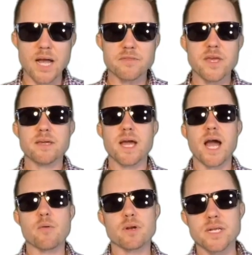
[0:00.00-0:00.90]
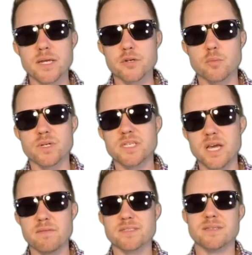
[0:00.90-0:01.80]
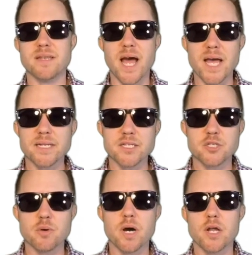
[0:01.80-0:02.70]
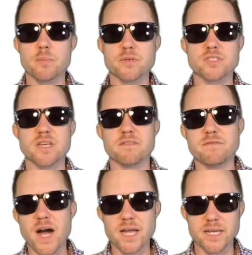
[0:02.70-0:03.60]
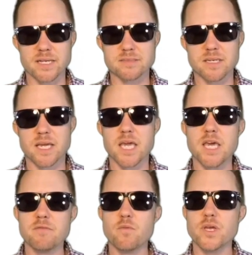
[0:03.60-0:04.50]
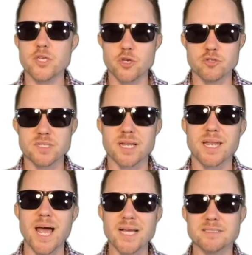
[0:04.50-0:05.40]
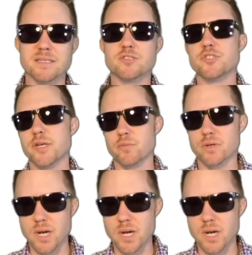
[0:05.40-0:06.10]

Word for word: I think our lender would give us 90 to 100% financing if we used a licensed general